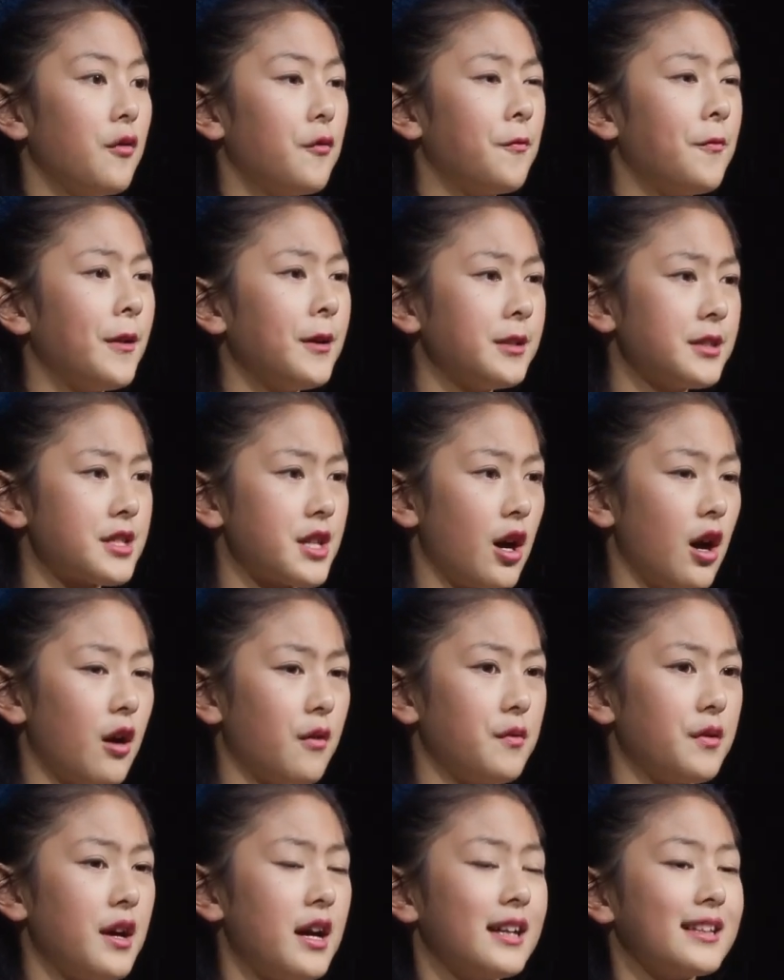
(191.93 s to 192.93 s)
First
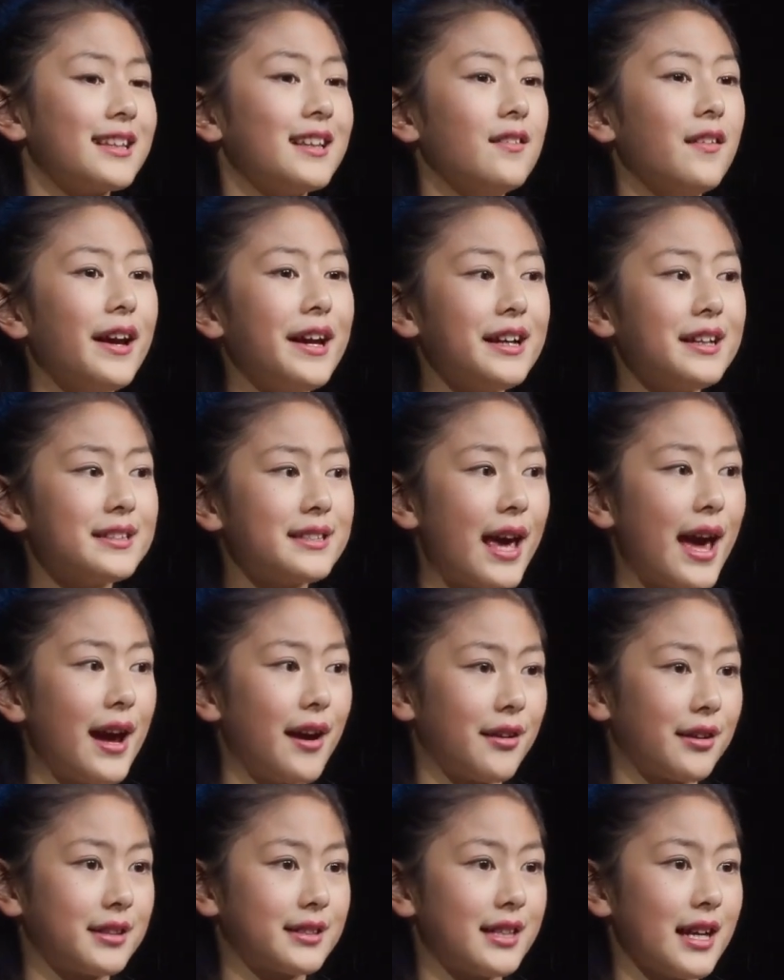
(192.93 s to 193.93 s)
off, the latest
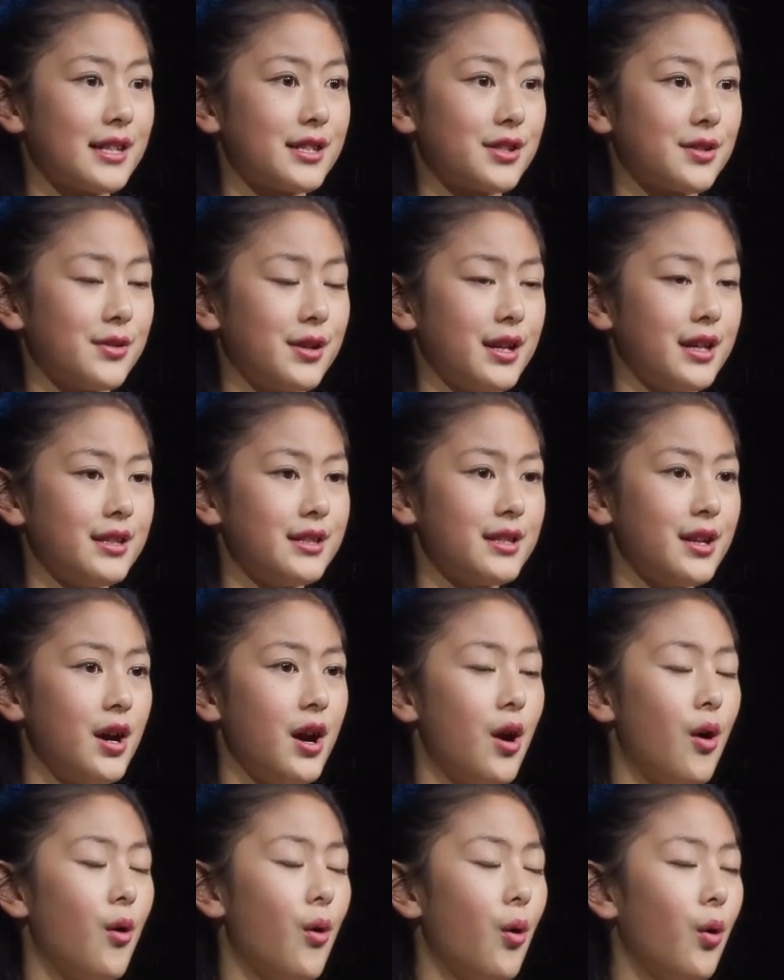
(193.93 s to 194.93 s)
hair accessories
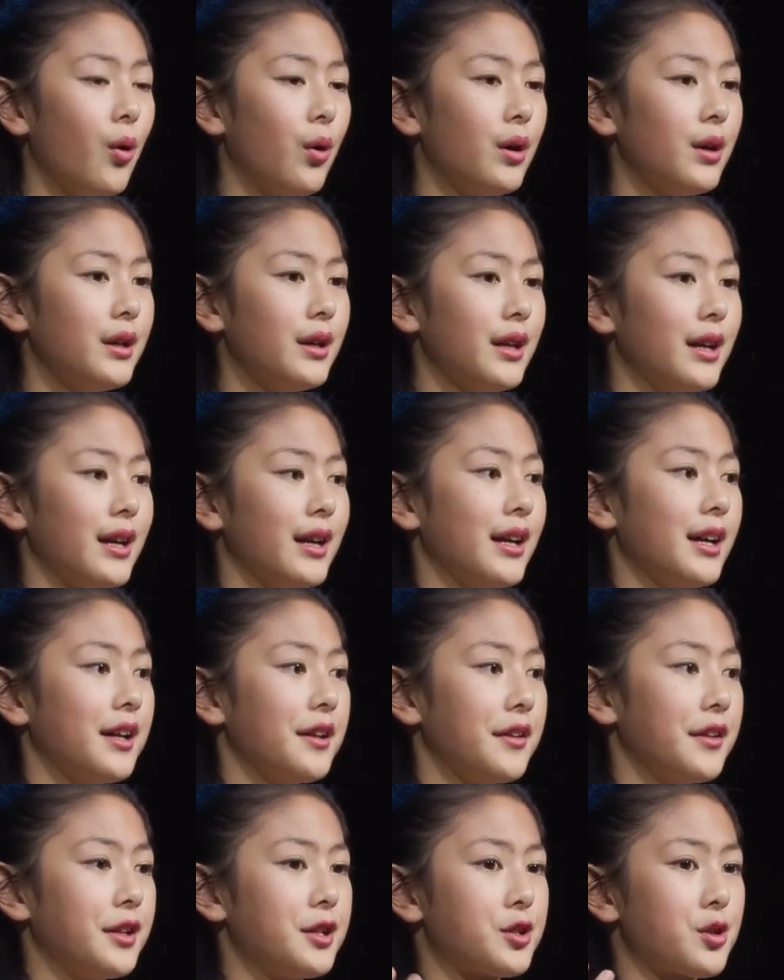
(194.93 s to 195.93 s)
or
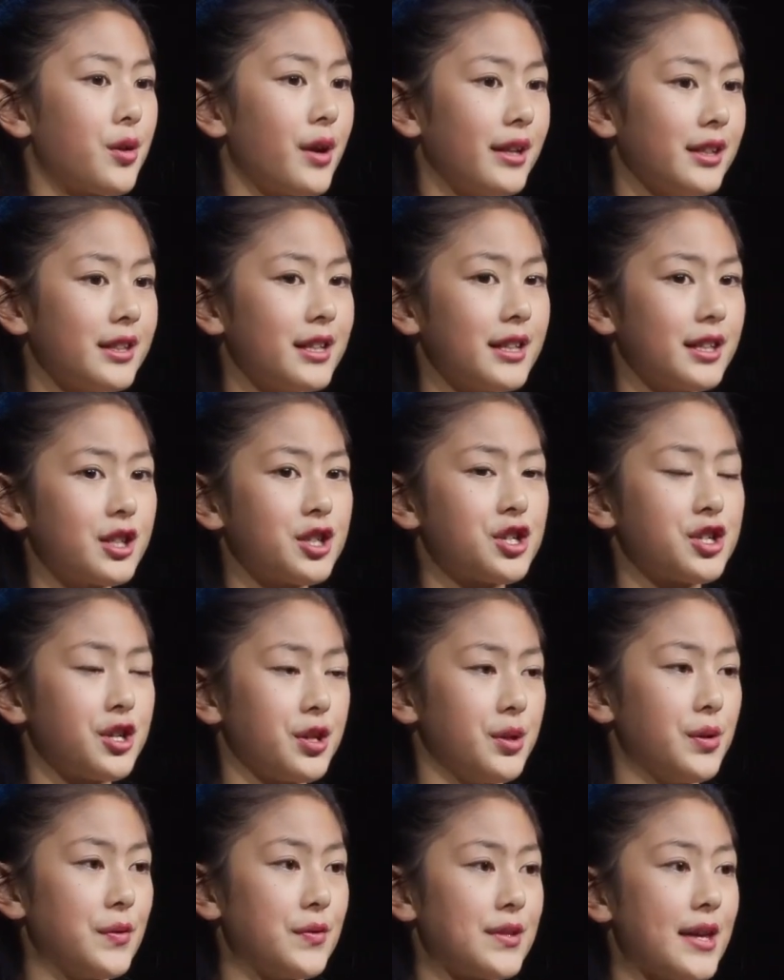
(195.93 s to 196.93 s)
the trendiest
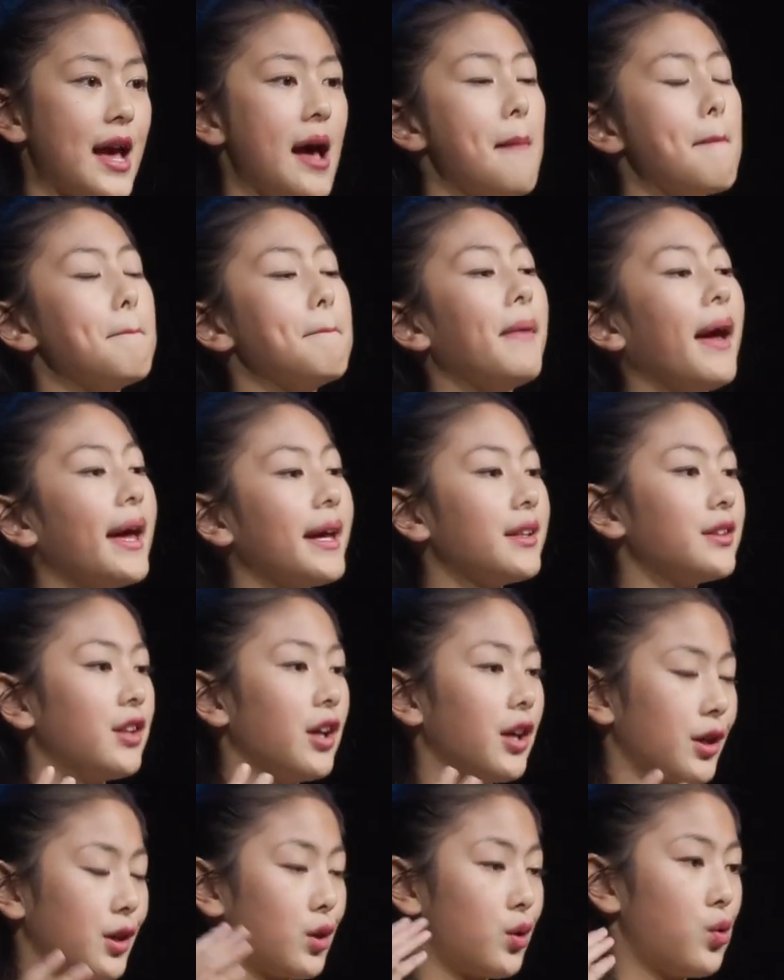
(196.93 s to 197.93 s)
shoes may
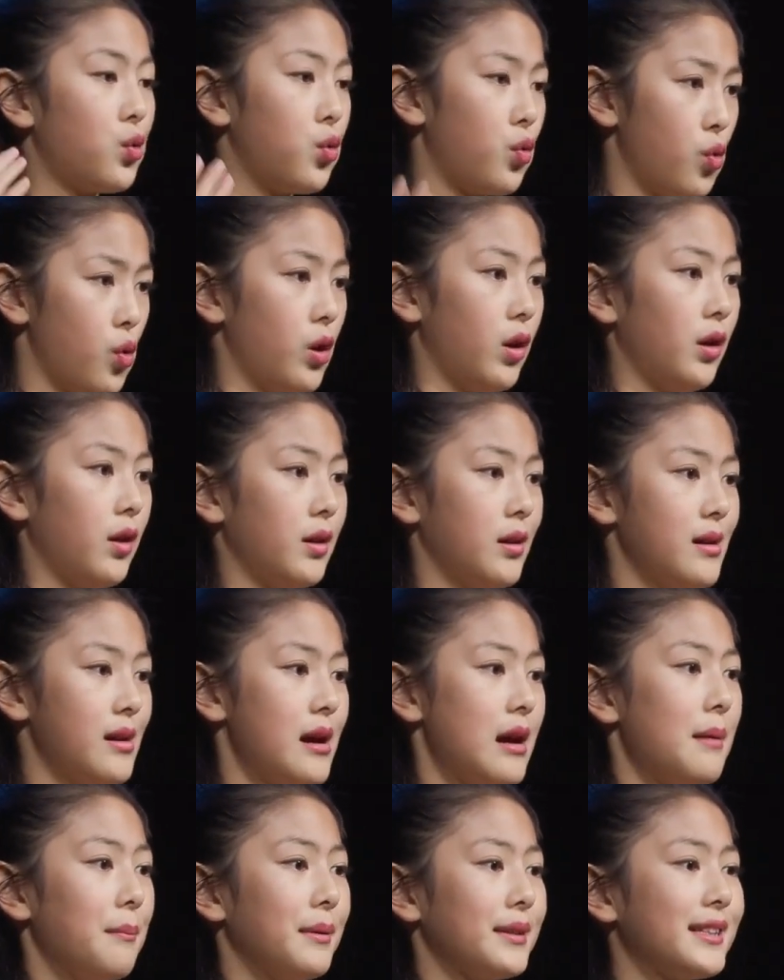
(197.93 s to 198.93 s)
look cool,
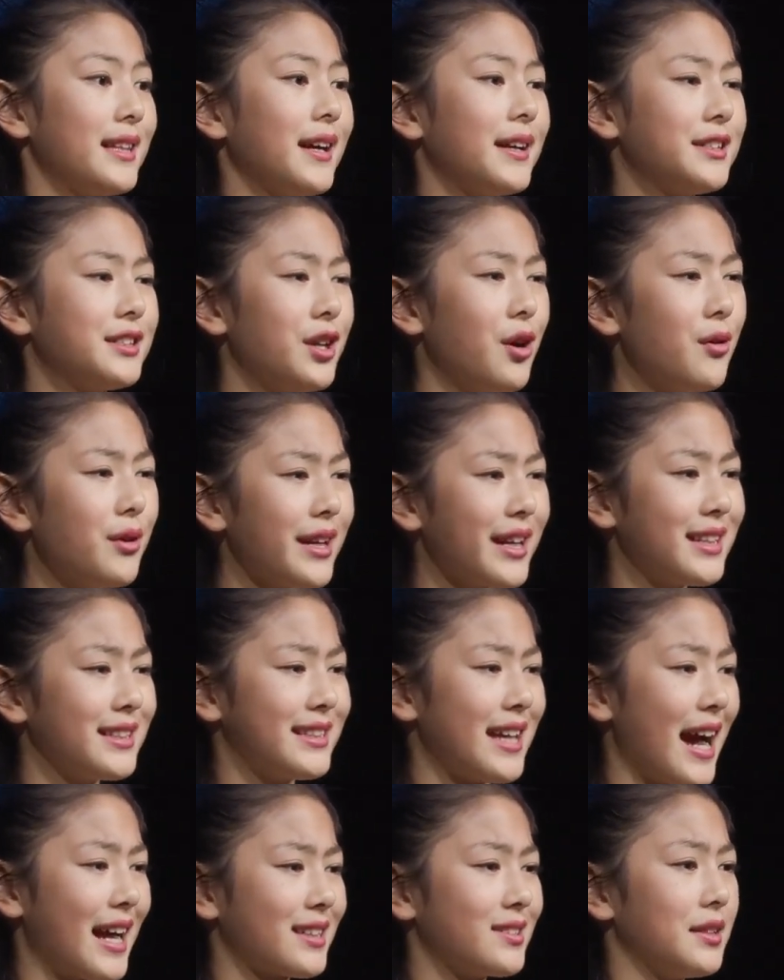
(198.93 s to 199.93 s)
but they don't
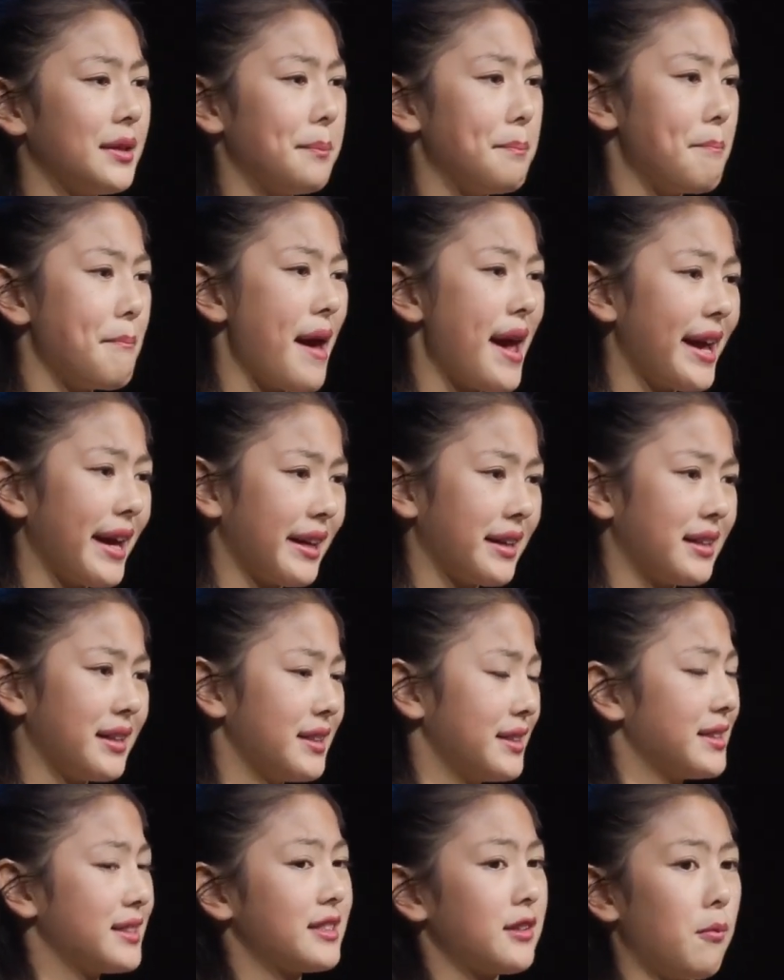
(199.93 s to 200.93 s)
exactly make
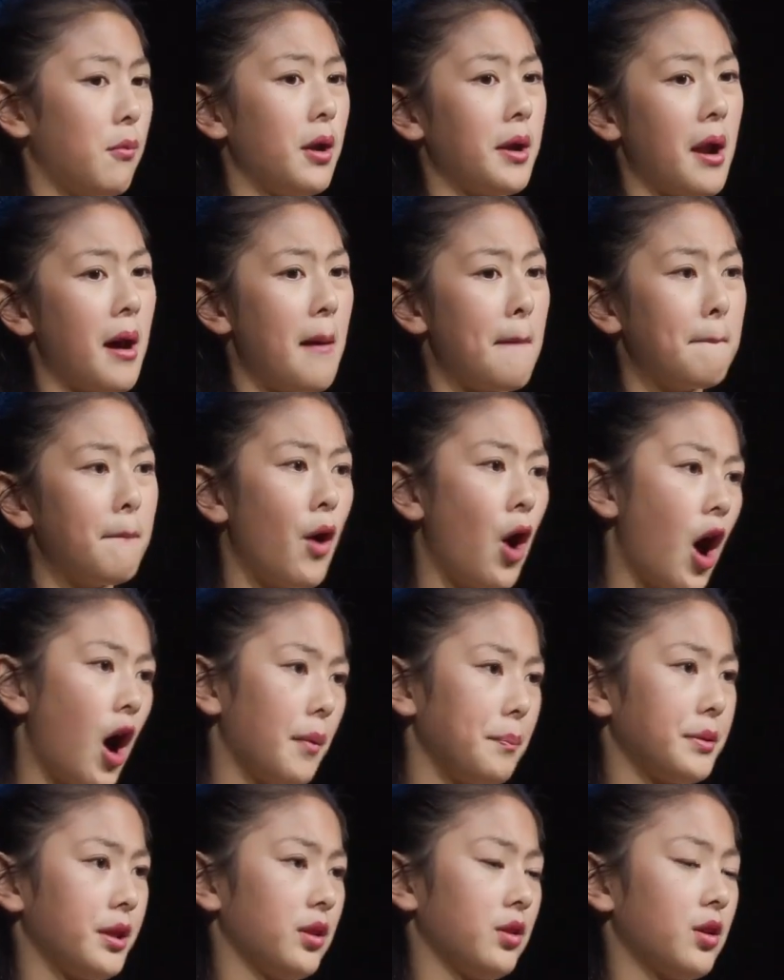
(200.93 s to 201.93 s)
someone
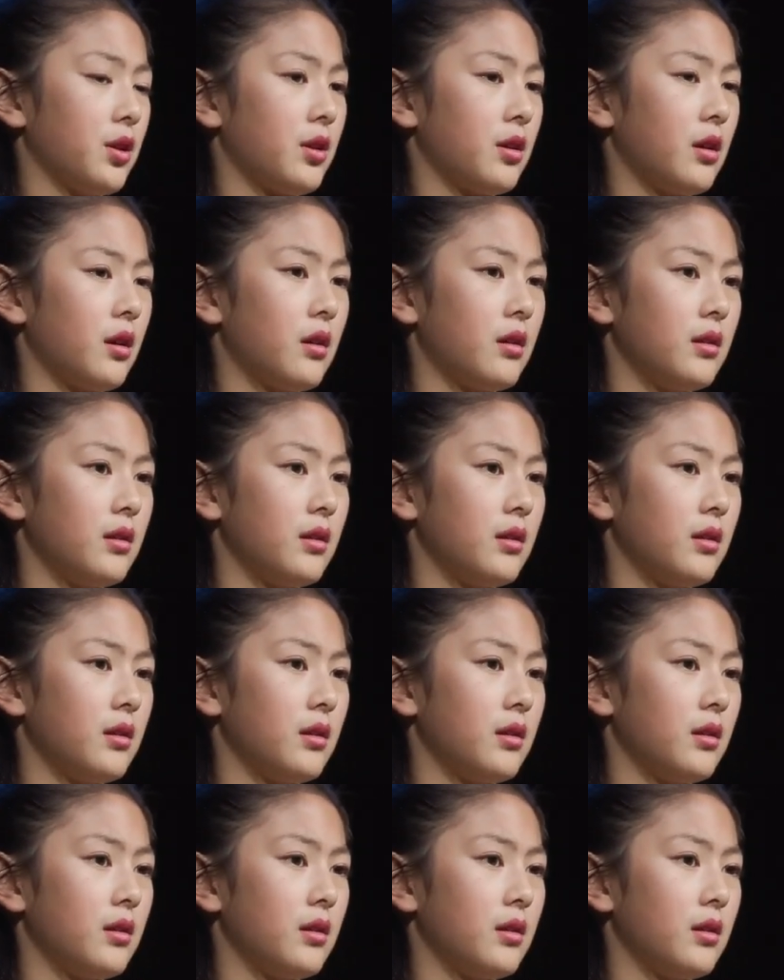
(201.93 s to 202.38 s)
popular.